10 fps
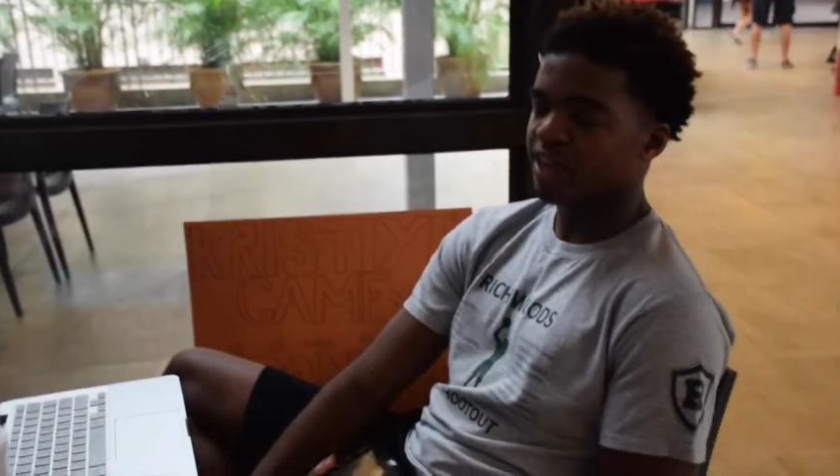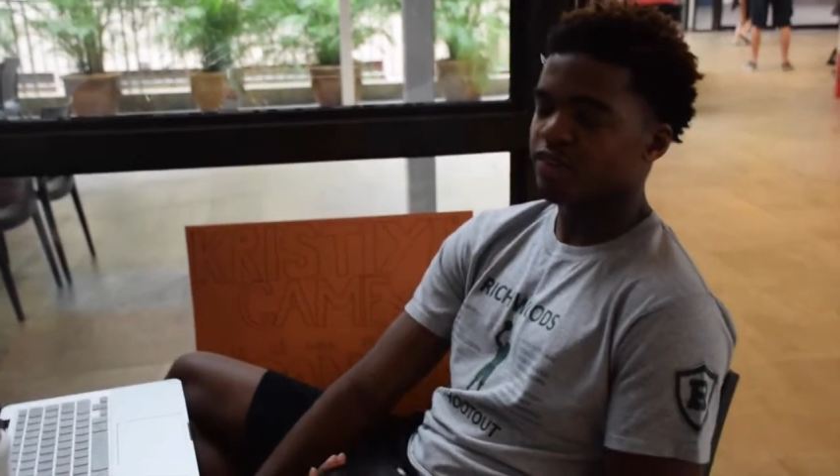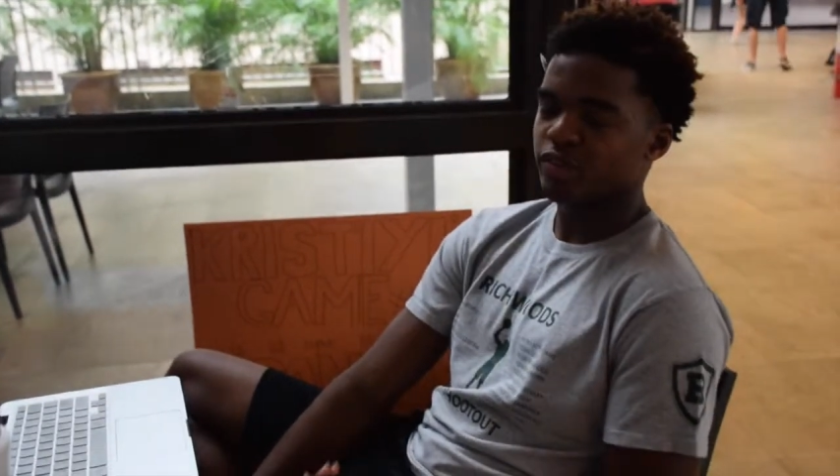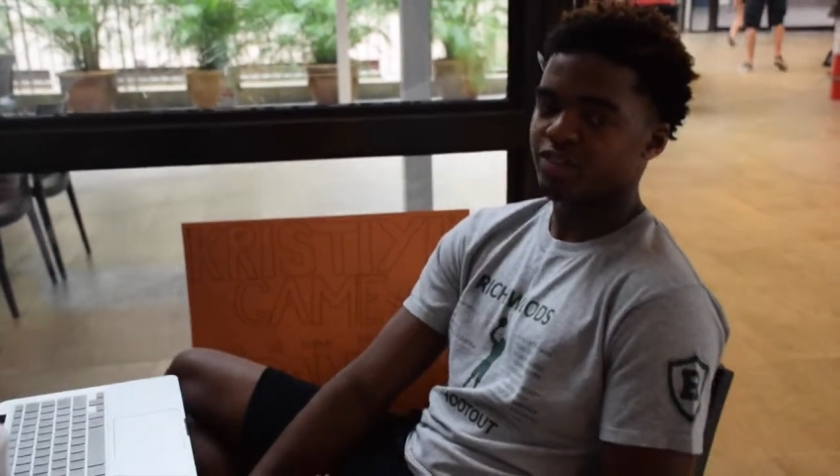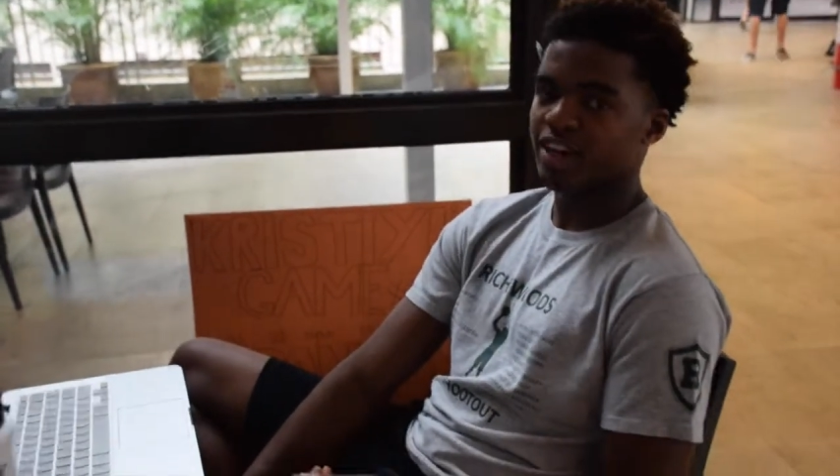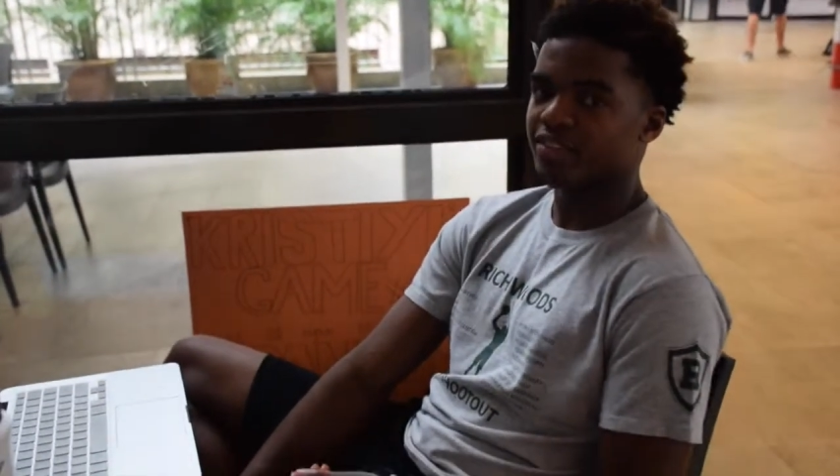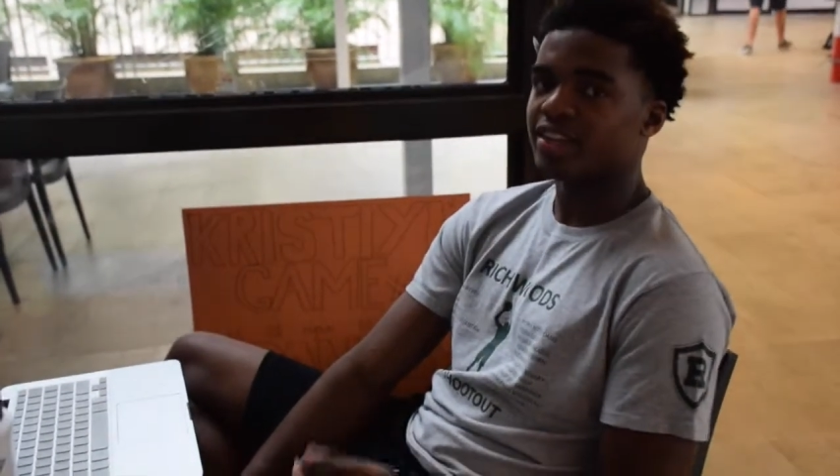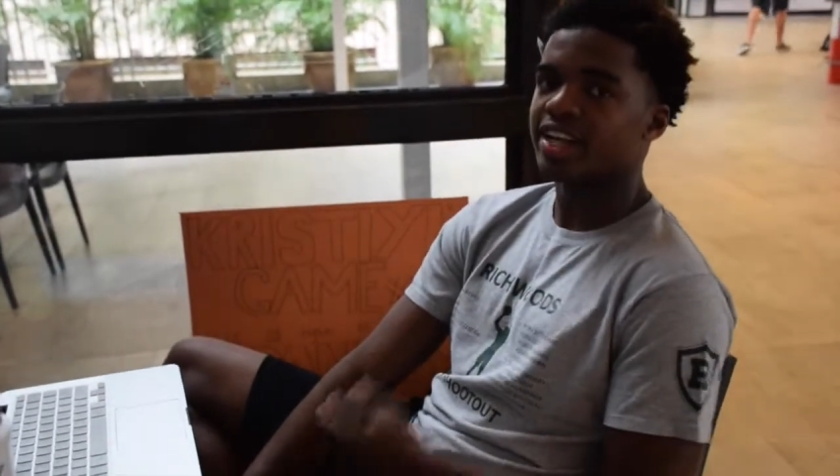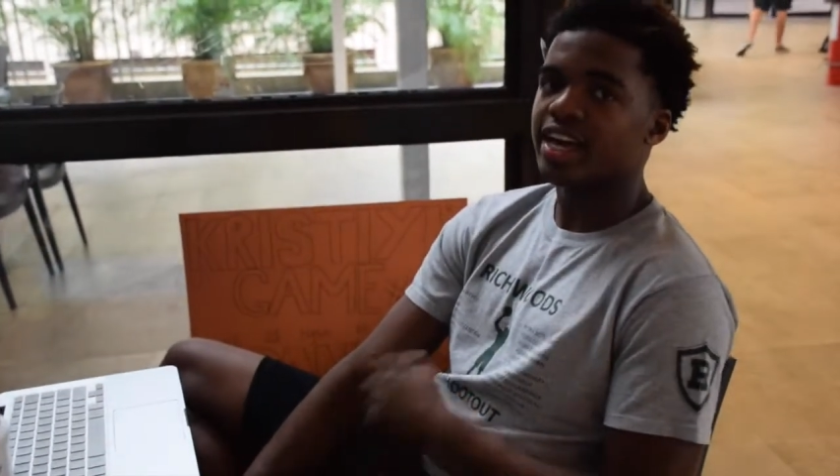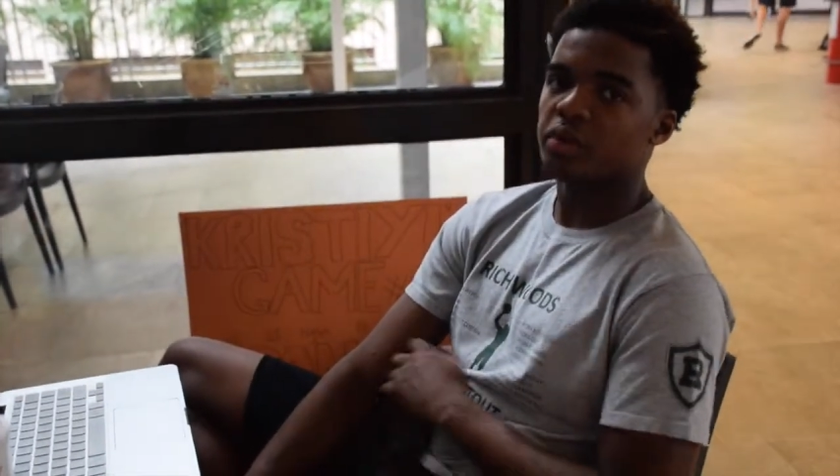iPhone 5,
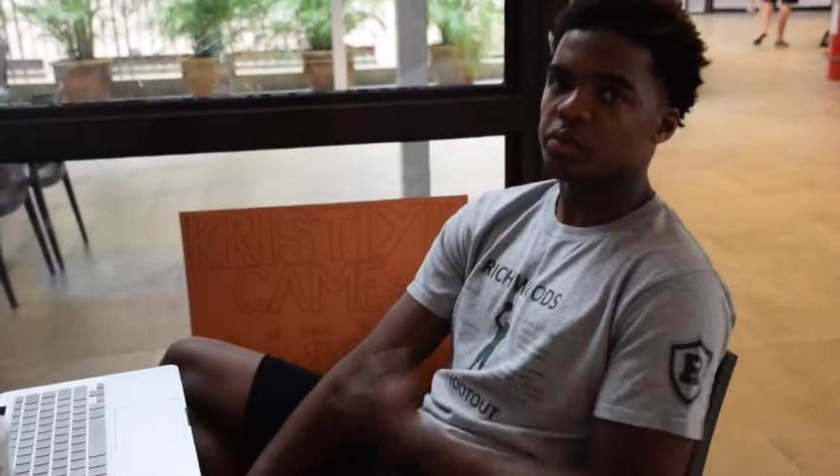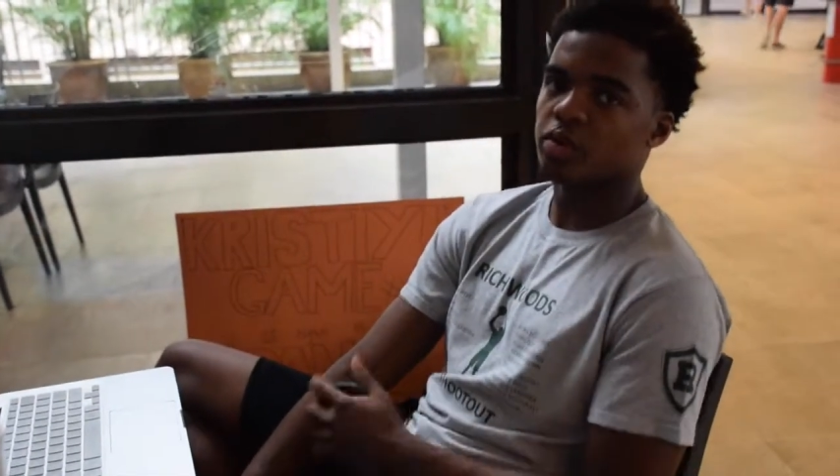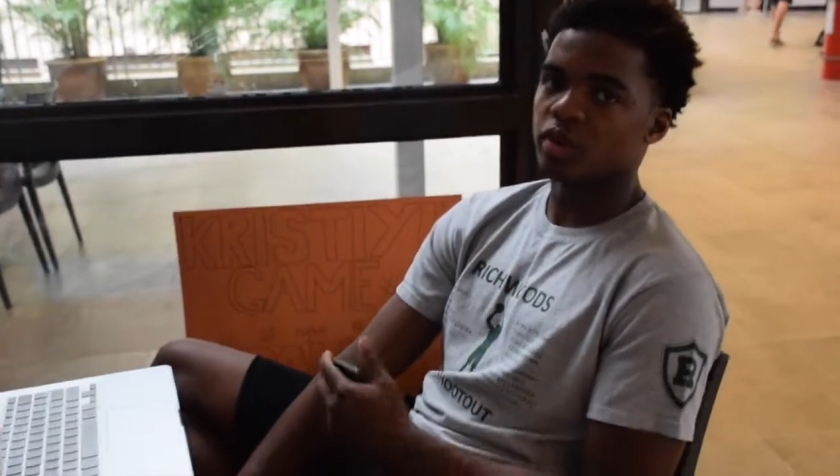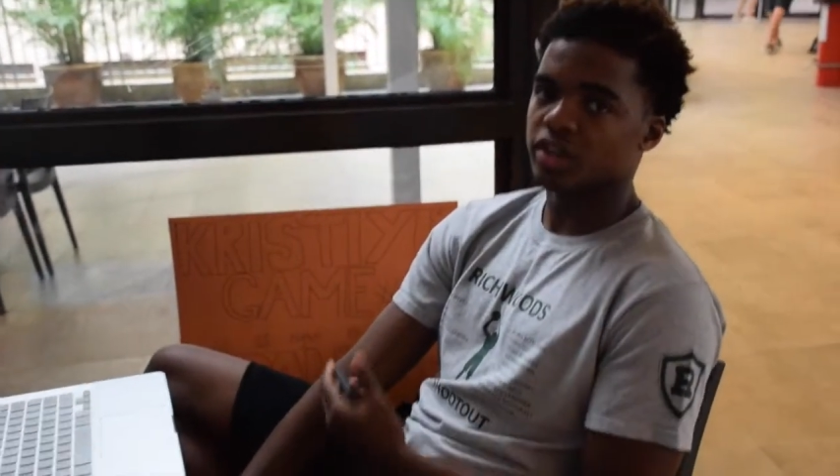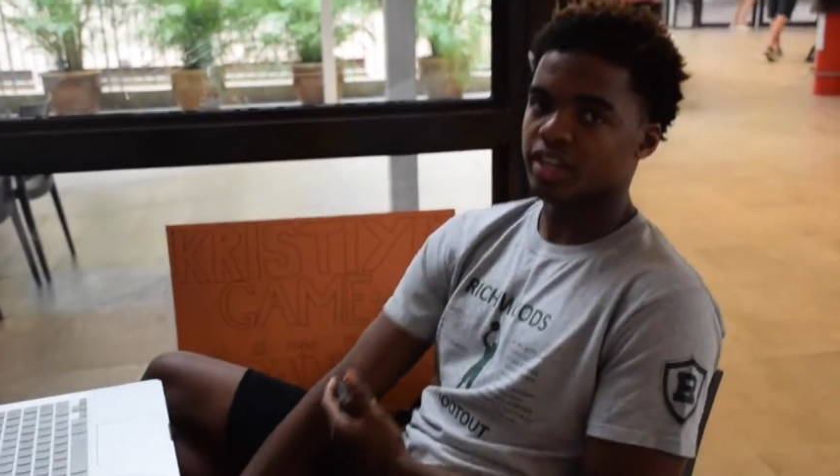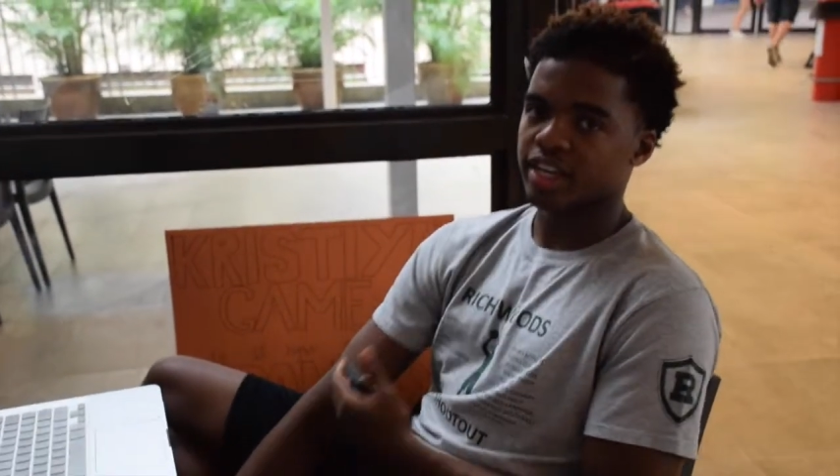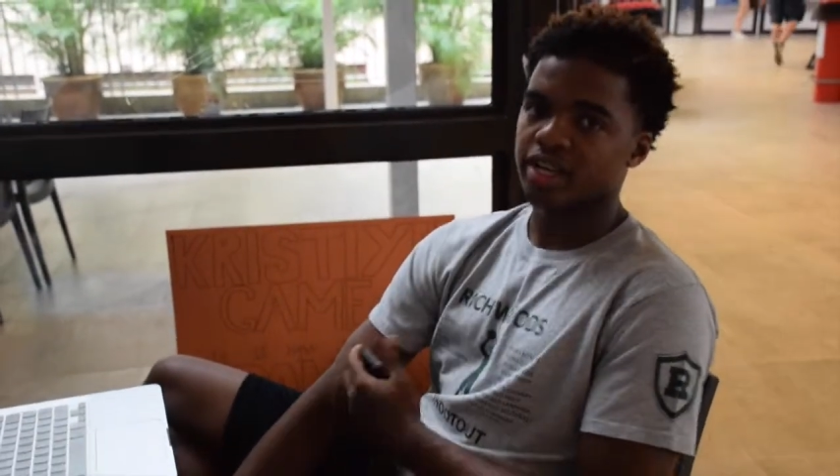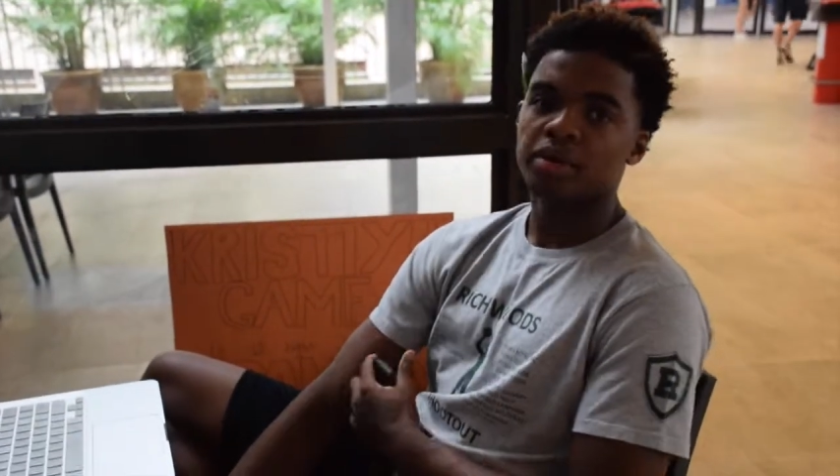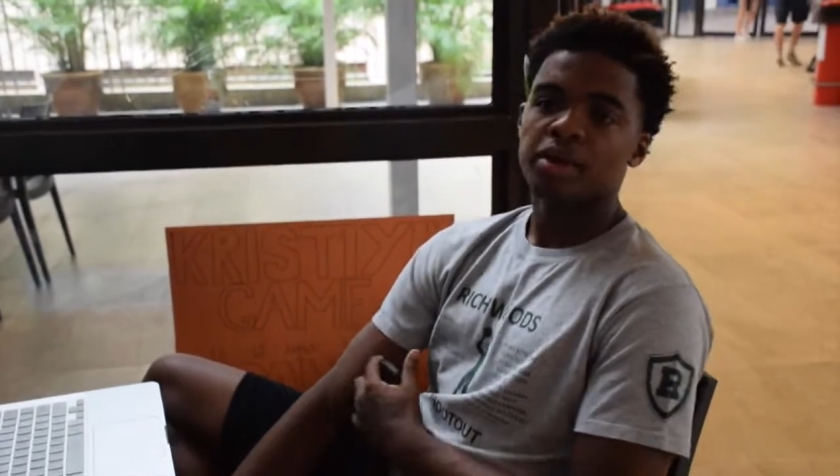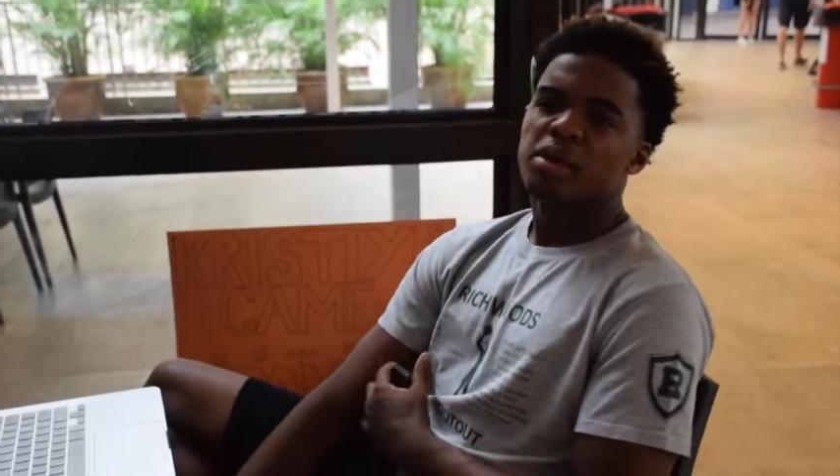then yeah, it'd be worth to get.